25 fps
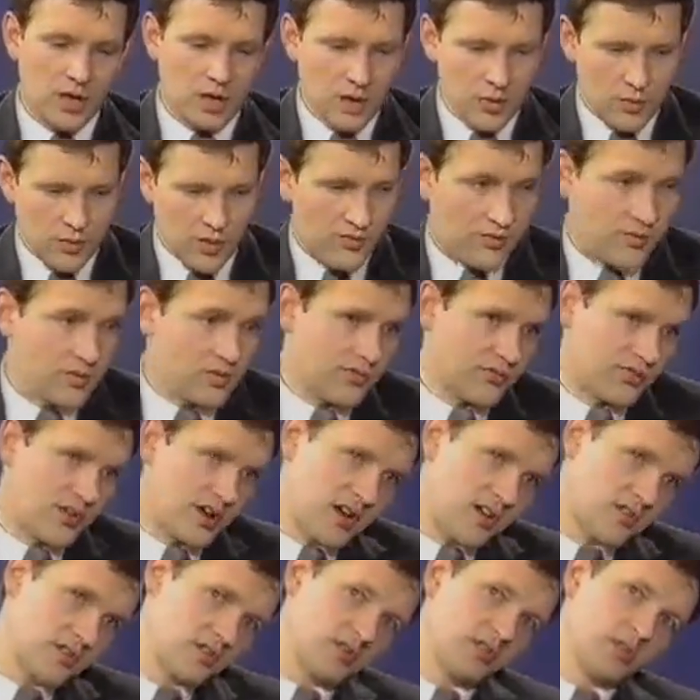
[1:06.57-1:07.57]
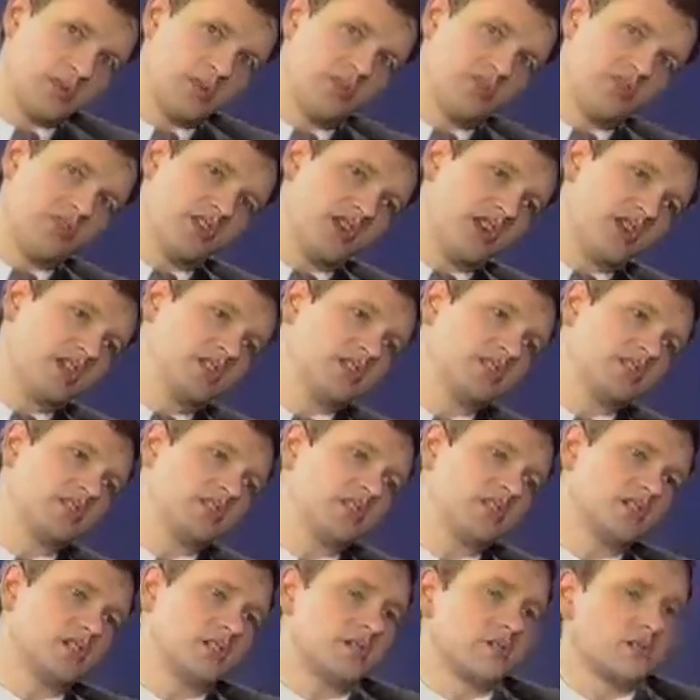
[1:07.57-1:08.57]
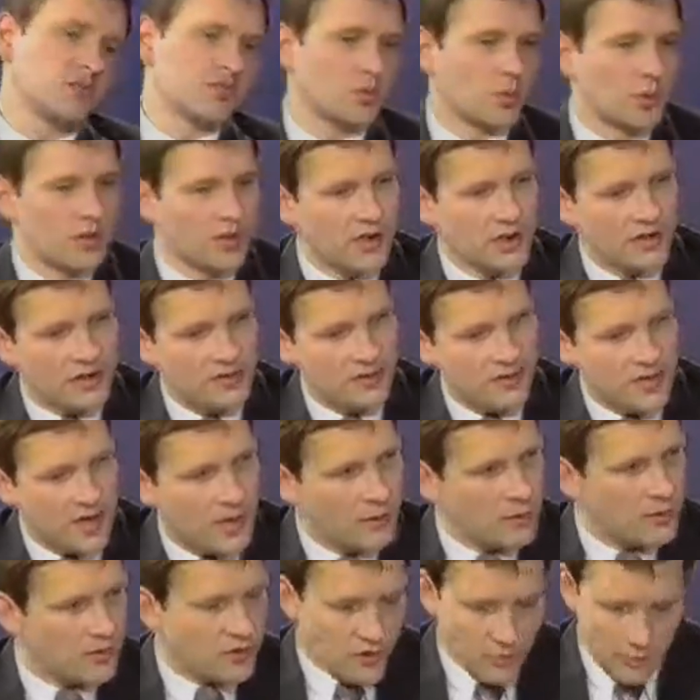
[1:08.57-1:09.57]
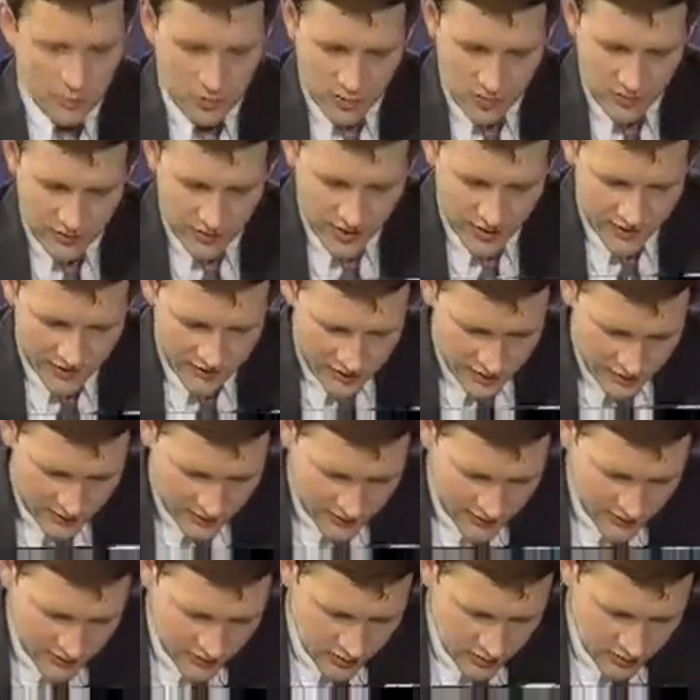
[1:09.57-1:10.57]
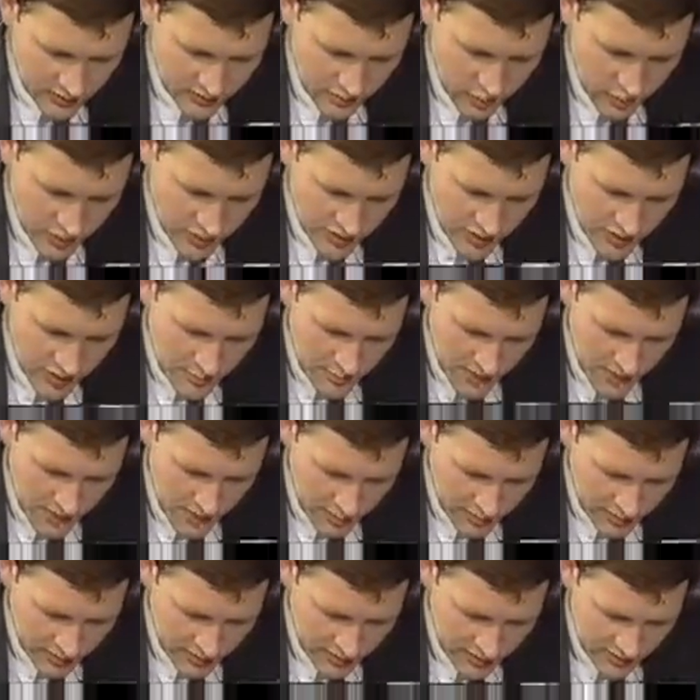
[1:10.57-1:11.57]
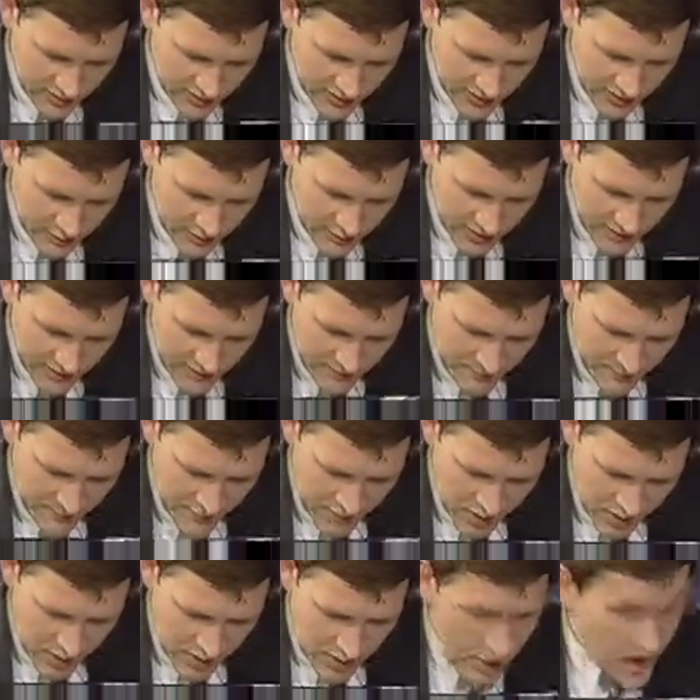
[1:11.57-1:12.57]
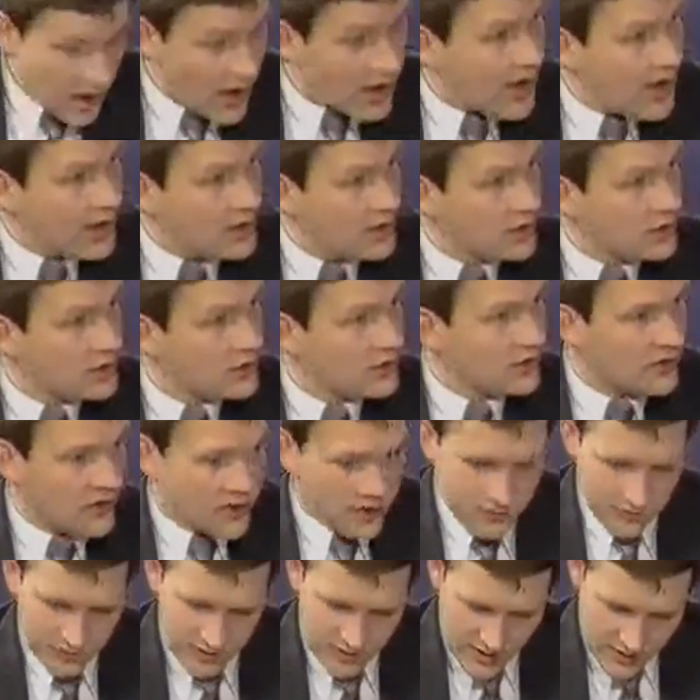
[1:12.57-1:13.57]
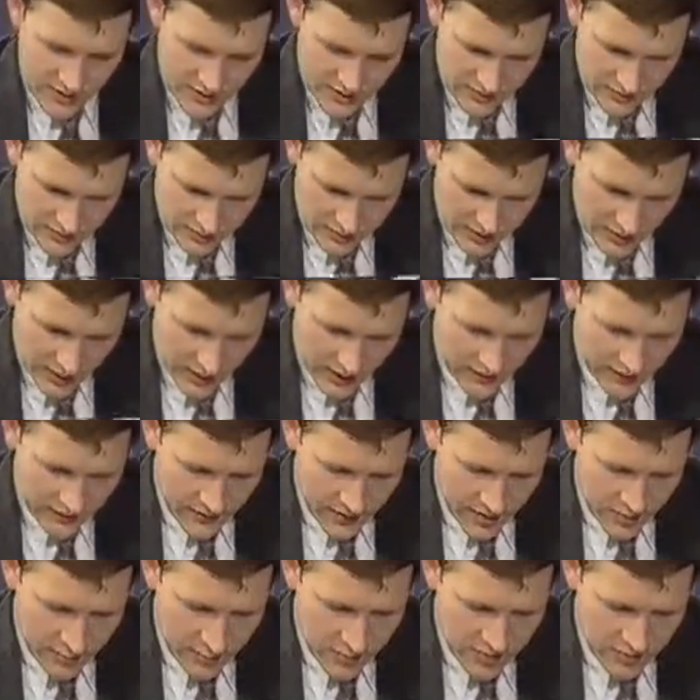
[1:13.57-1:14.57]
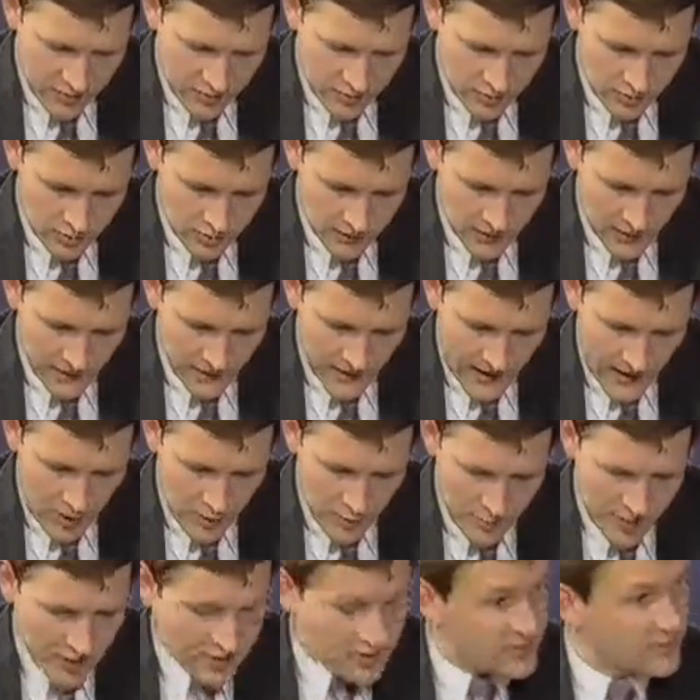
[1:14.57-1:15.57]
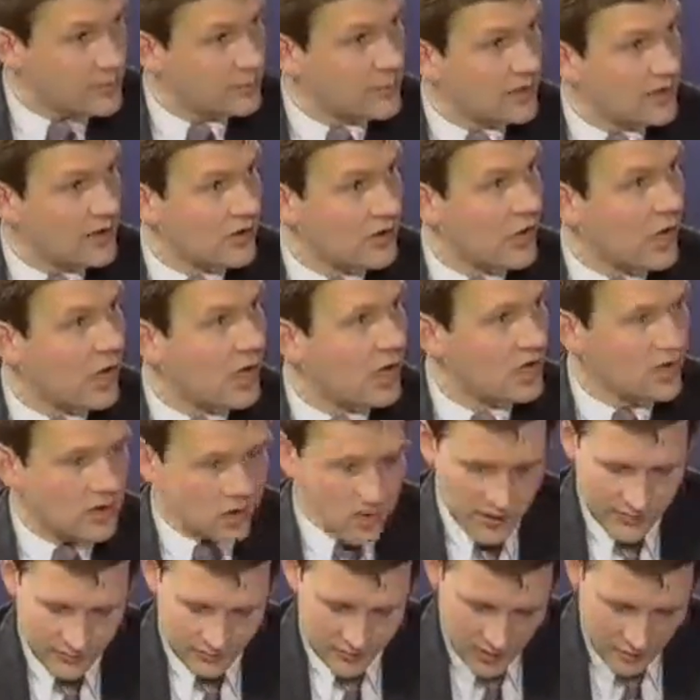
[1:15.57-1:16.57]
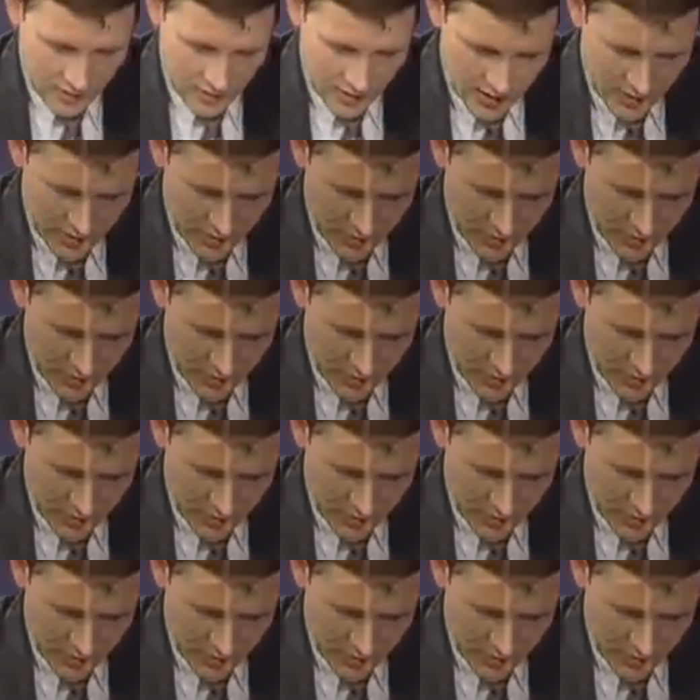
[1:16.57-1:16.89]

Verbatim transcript: Reverend Fathers, we find in the 20th chapter of the book of Exodus the fourth commandment, namely, Honor thy father and thy mother, that thou mayest be long lived upon